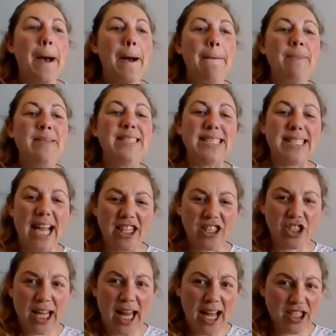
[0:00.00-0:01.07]
Stash
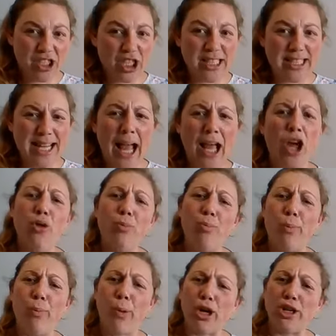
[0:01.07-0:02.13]
Dash is like a
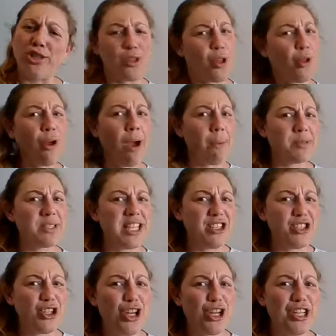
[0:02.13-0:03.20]
personal
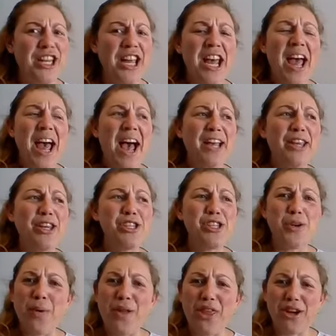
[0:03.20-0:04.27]
competition you
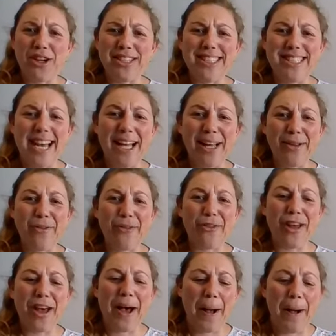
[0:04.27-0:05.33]
do with yourself.
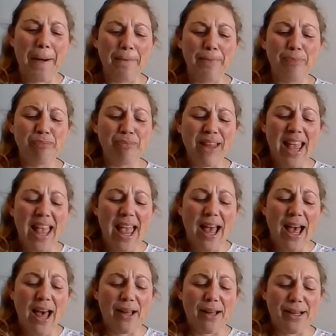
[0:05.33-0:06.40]
From
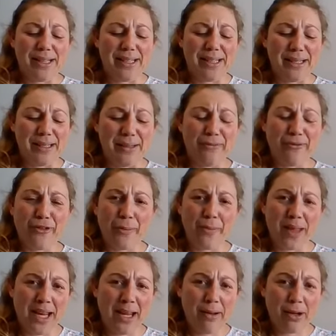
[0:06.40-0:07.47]
the
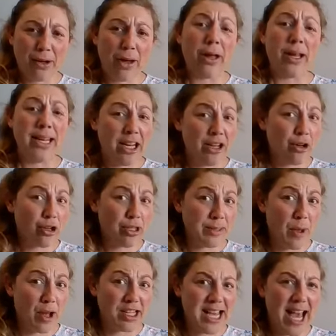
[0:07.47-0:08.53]
Knit Girls
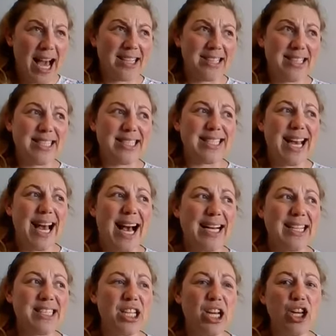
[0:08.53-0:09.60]
podcast,
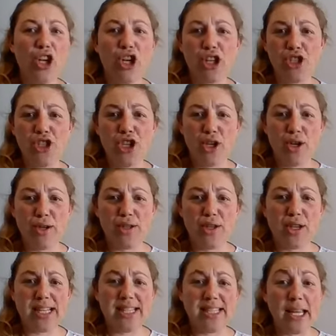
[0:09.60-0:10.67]
and you can choose, you
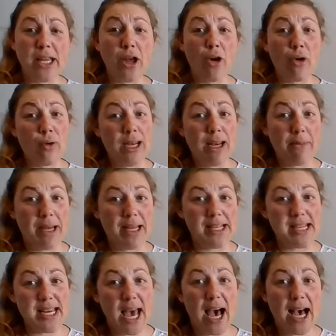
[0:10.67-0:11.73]
can set your own limit.
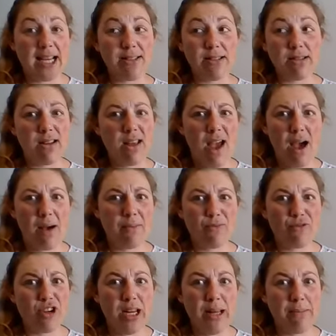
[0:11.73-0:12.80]
And yeah, I'm
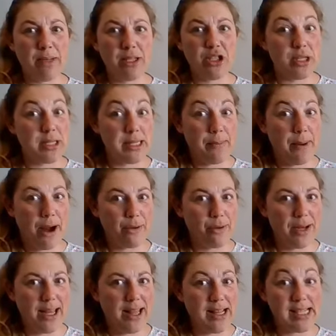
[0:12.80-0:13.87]
really ambitious,
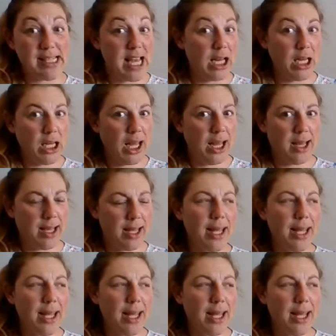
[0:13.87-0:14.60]
apparently 10K.